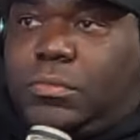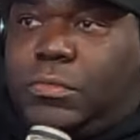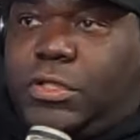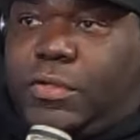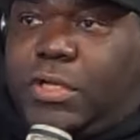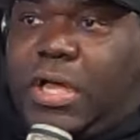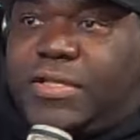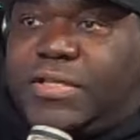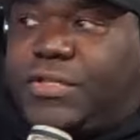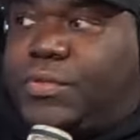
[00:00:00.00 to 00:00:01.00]
in
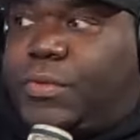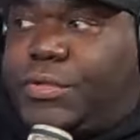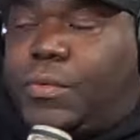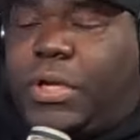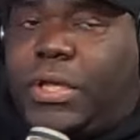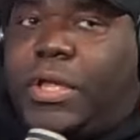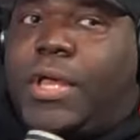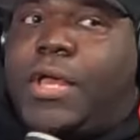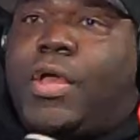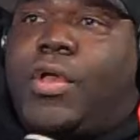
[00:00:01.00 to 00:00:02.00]
hindsight's 2020,
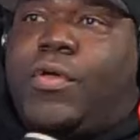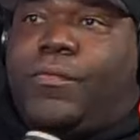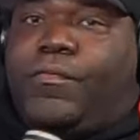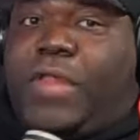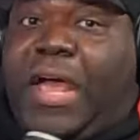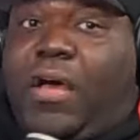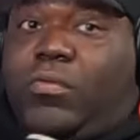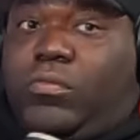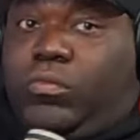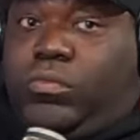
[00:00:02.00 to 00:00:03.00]

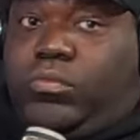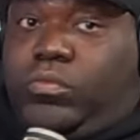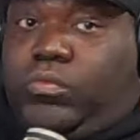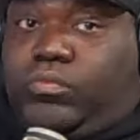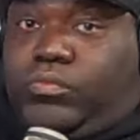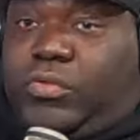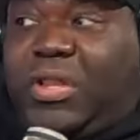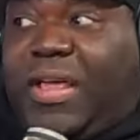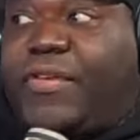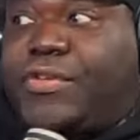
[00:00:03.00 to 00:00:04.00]
now the
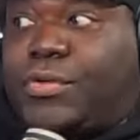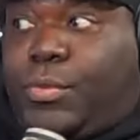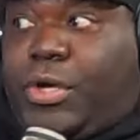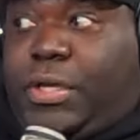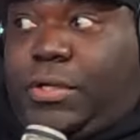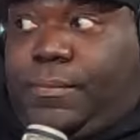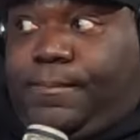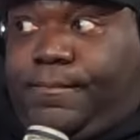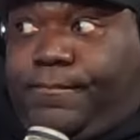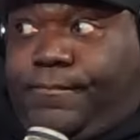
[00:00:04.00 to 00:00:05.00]
levees are breaking.
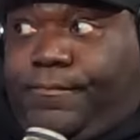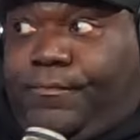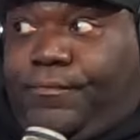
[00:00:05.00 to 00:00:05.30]
Yeah.